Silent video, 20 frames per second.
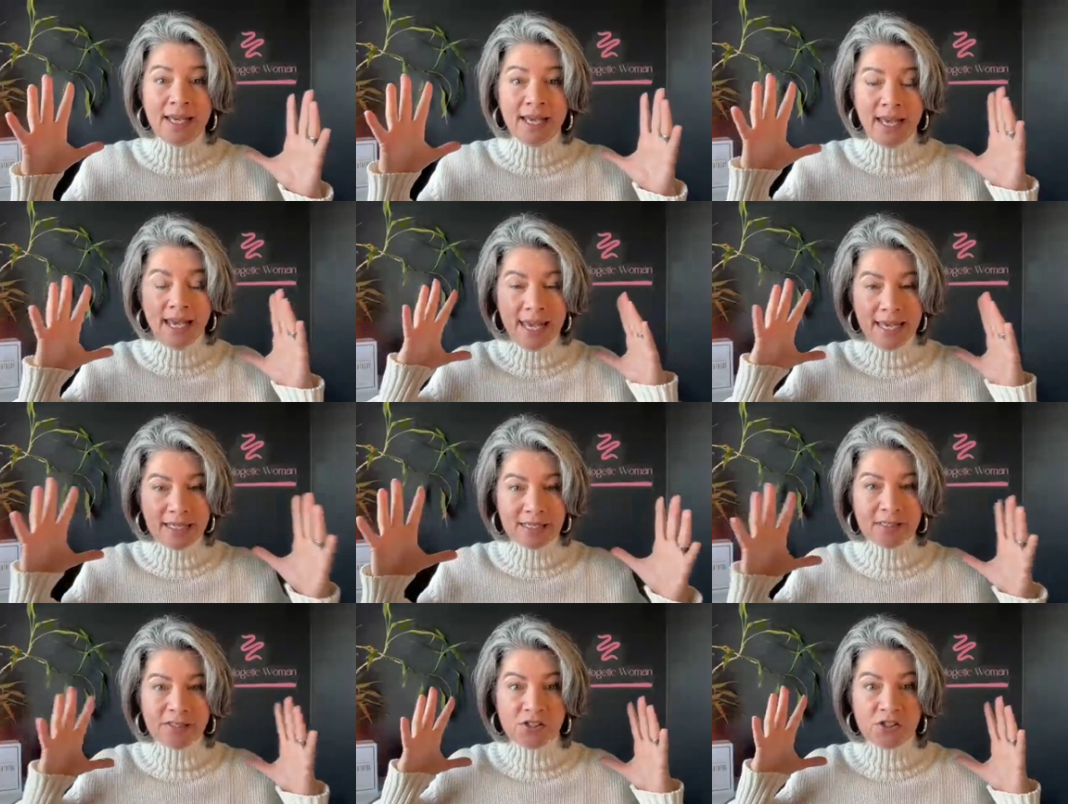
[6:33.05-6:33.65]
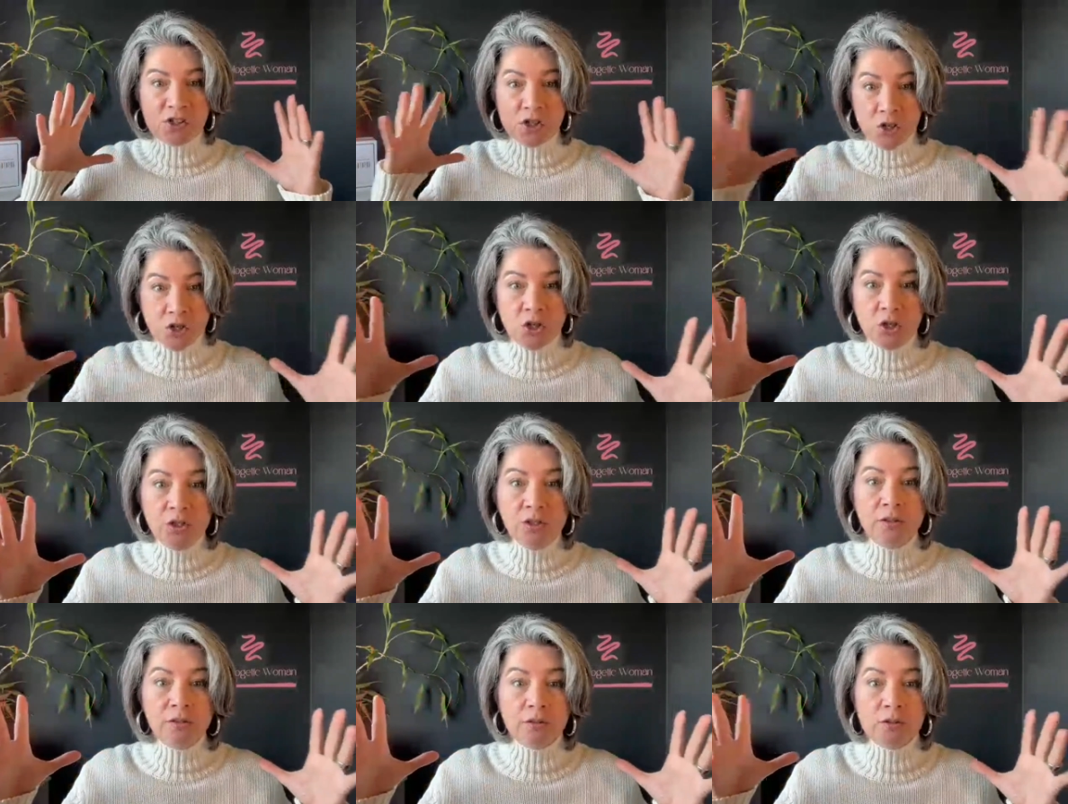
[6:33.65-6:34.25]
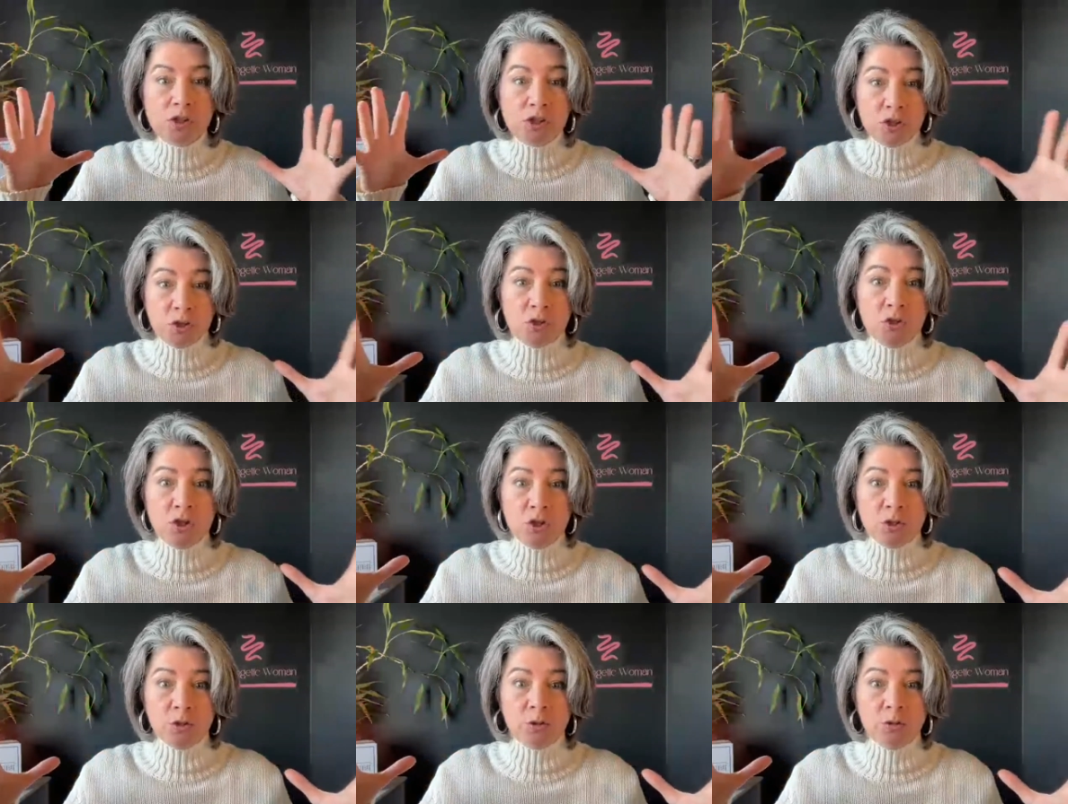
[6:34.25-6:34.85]
external to
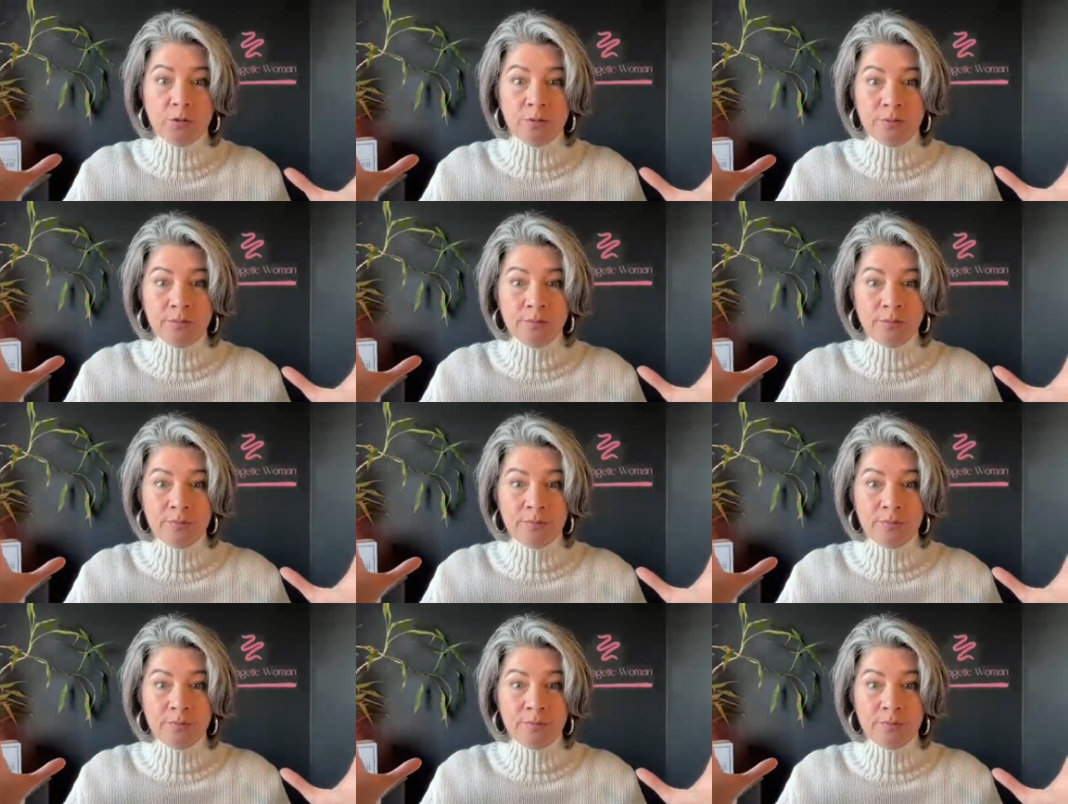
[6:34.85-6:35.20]
you